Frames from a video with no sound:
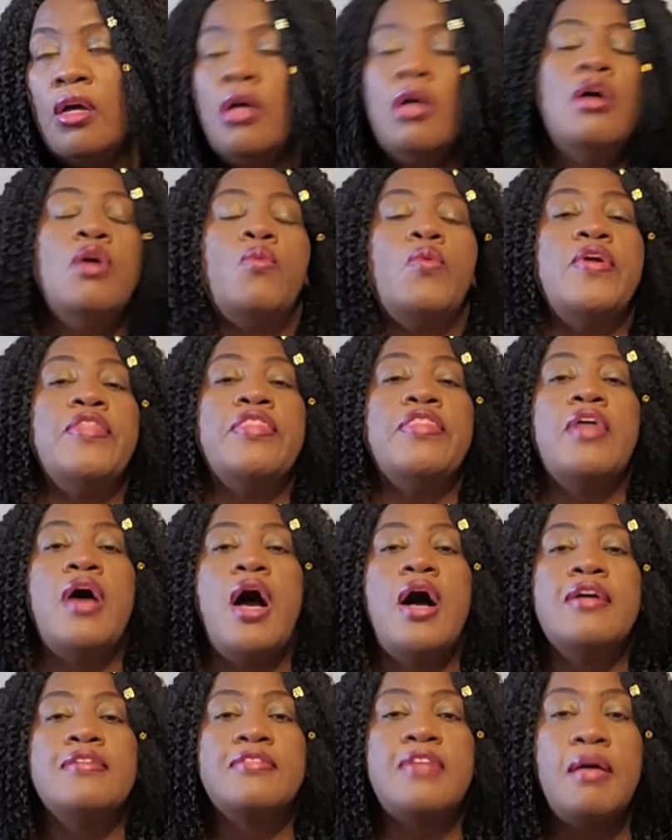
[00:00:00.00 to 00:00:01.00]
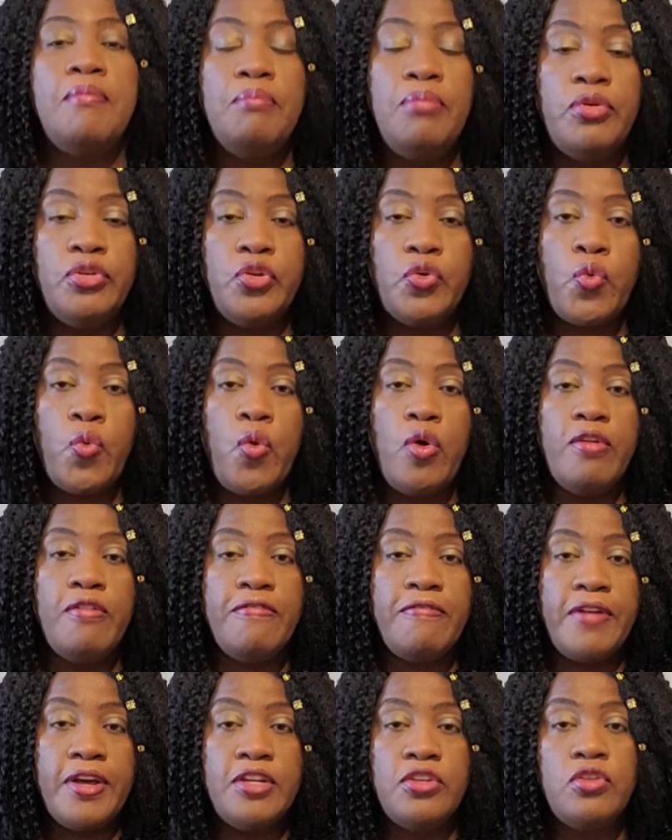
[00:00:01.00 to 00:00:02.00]
with somebody
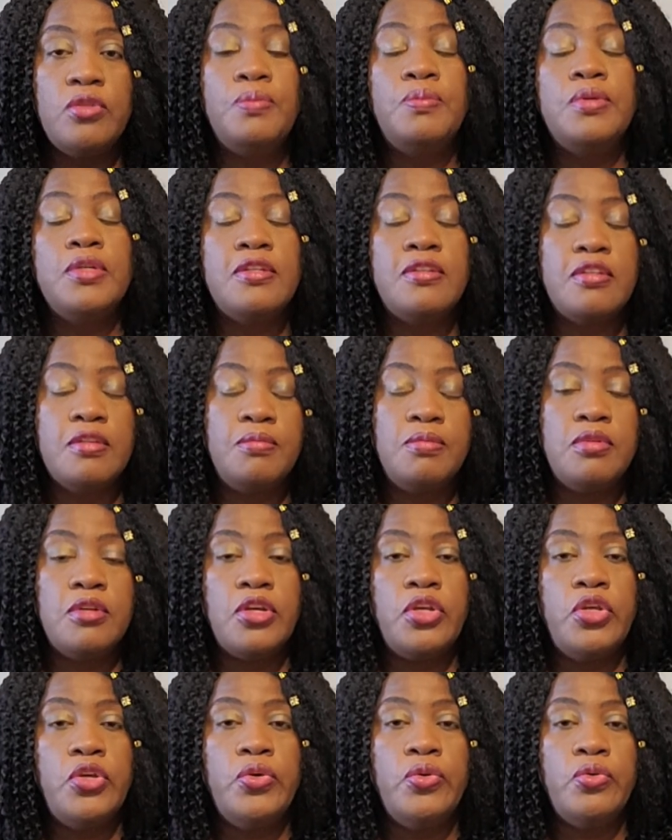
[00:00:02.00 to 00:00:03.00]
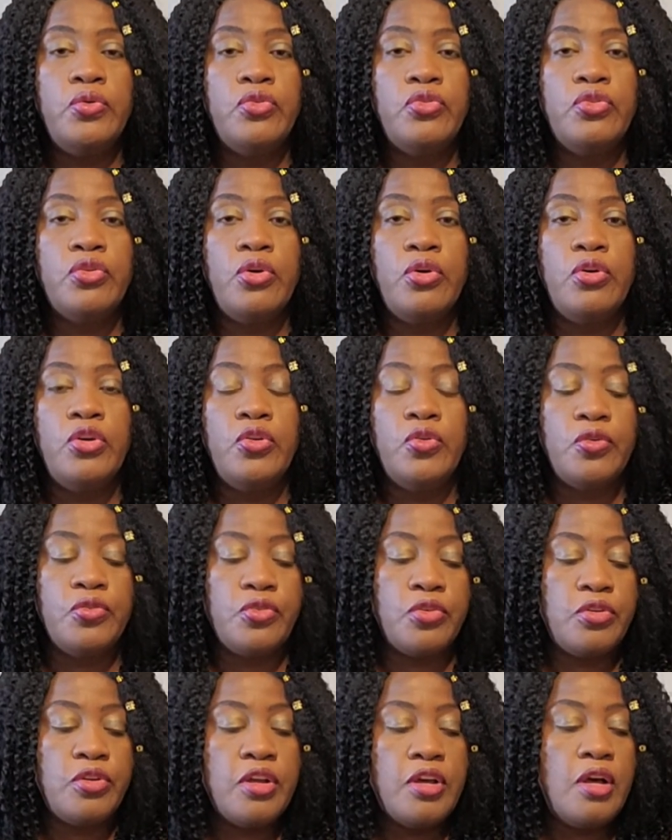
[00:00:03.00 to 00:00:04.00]
qualified to preceptor you. So it was
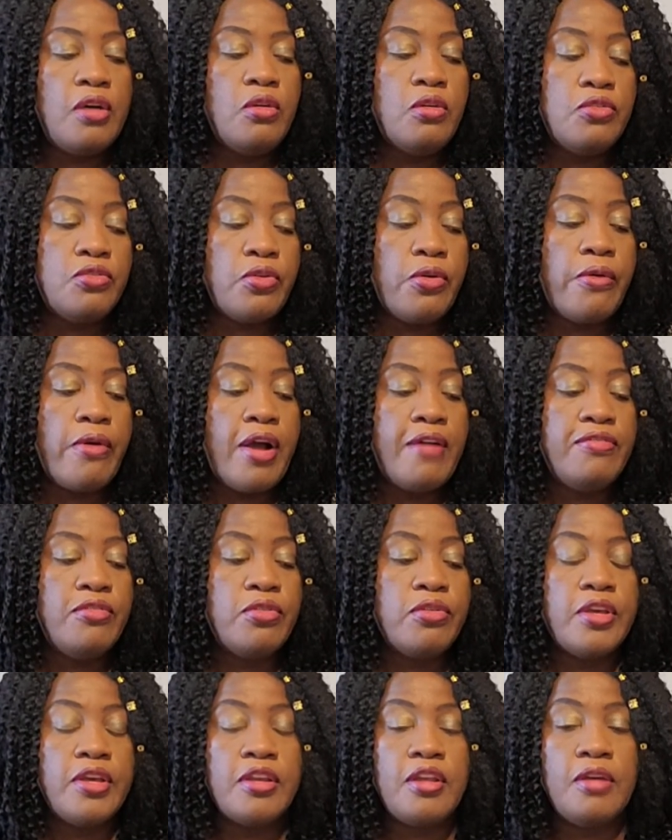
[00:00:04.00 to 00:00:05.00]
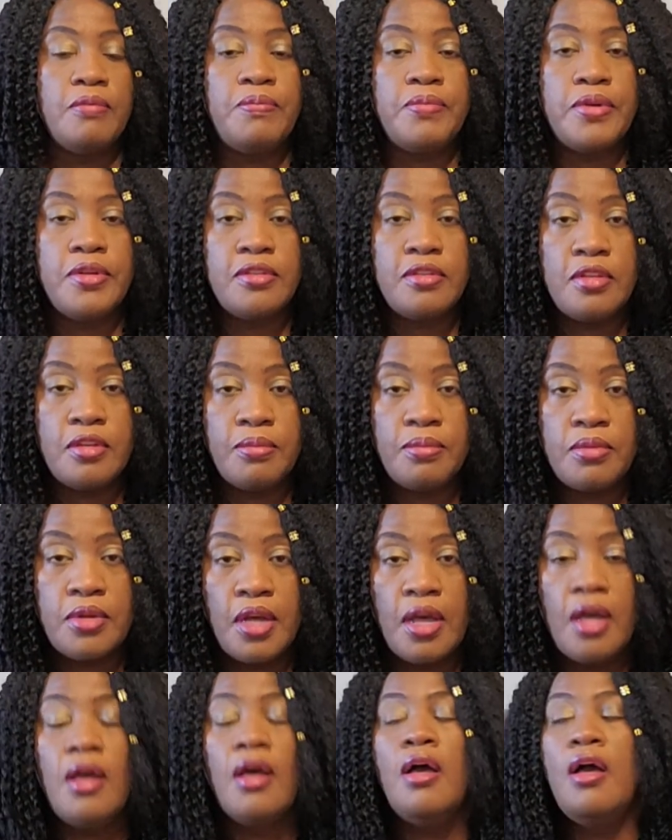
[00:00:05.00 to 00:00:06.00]
also rough to get a
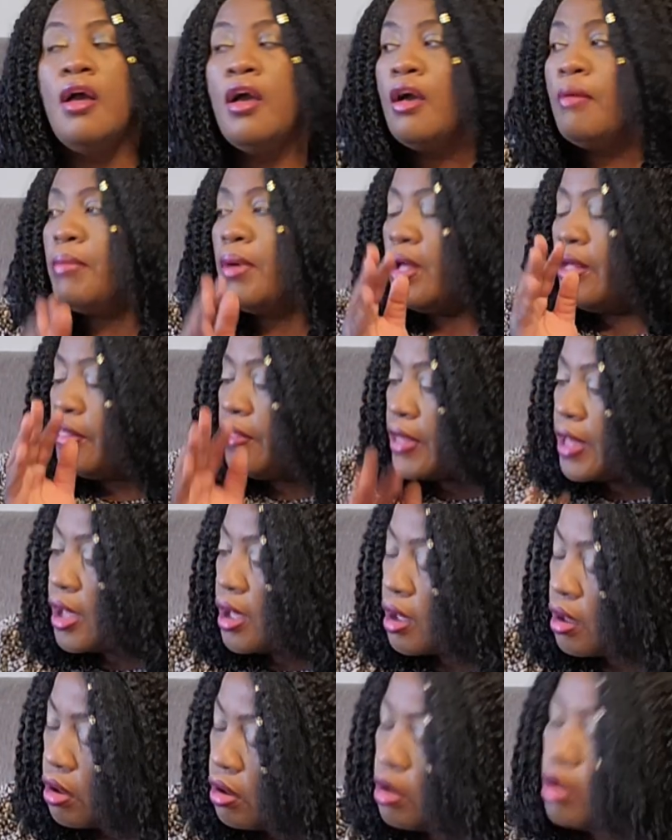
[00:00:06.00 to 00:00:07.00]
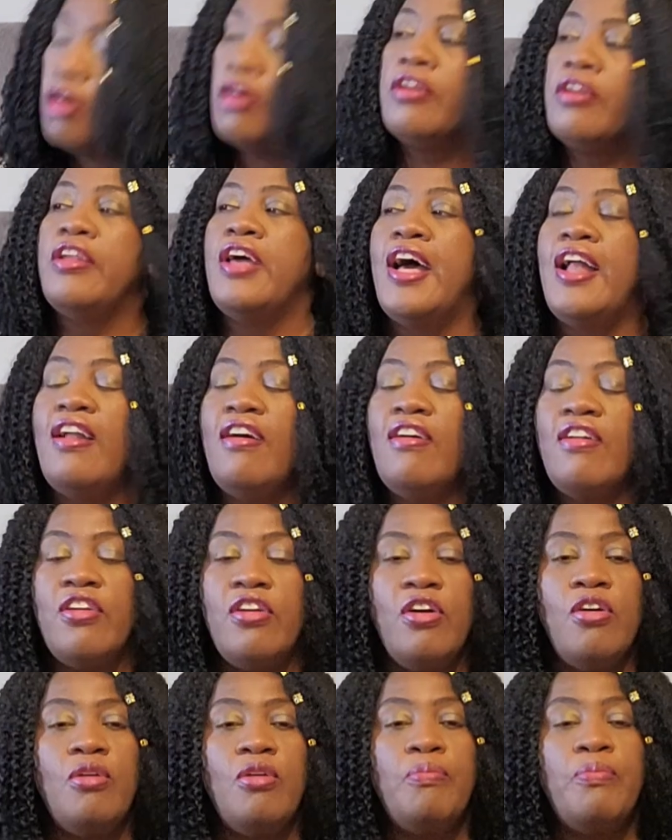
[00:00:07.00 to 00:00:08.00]
preceptor, but thank God, I don't
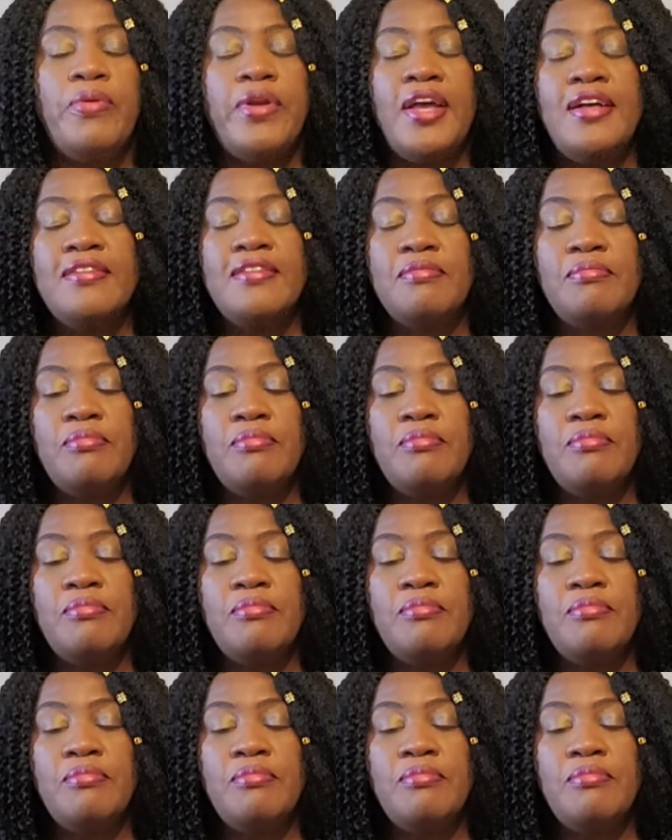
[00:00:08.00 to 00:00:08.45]
know, prayers